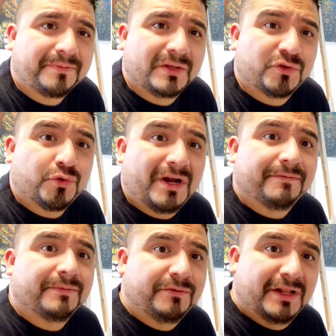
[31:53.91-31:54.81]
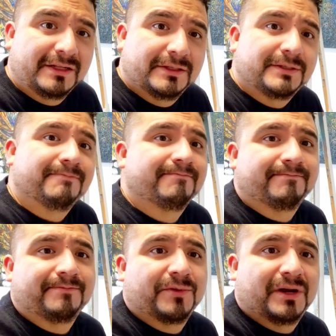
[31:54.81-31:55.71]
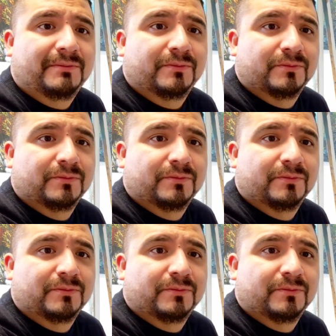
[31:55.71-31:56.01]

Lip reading: Subscribe if you like this. All right?